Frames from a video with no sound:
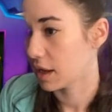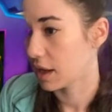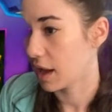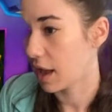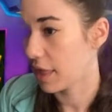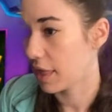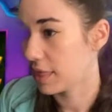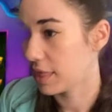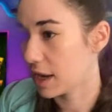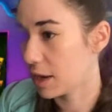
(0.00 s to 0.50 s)

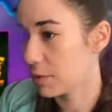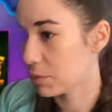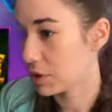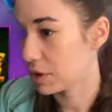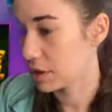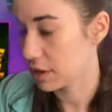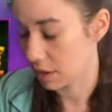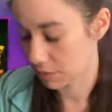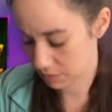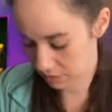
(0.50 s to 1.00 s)
And then I'm going
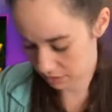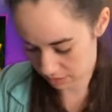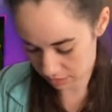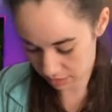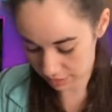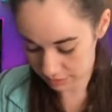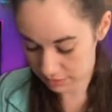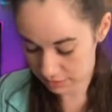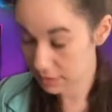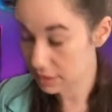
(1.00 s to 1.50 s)
to come here.
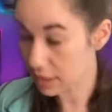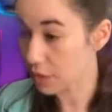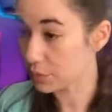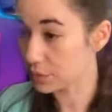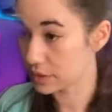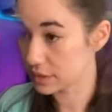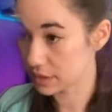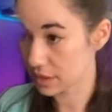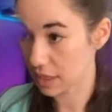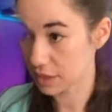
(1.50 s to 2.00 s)
I think that
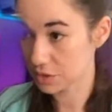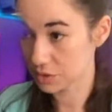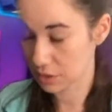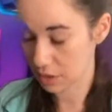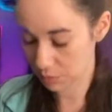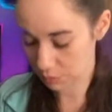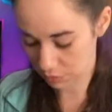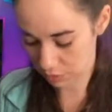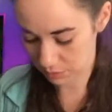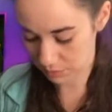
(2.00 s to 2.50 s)
one is actually
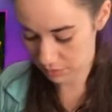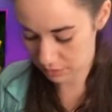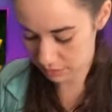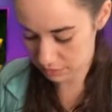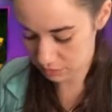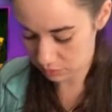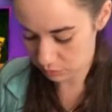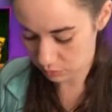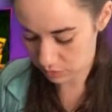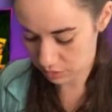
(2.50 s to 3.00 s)
a permanent,
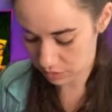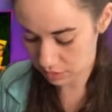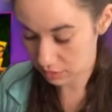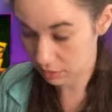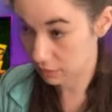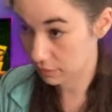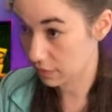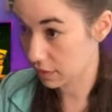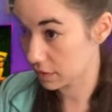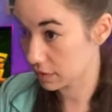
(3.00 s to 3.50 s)
so we're going to
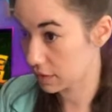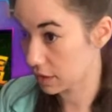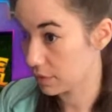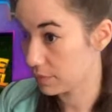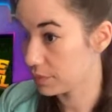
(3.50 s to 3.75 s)
leave that there.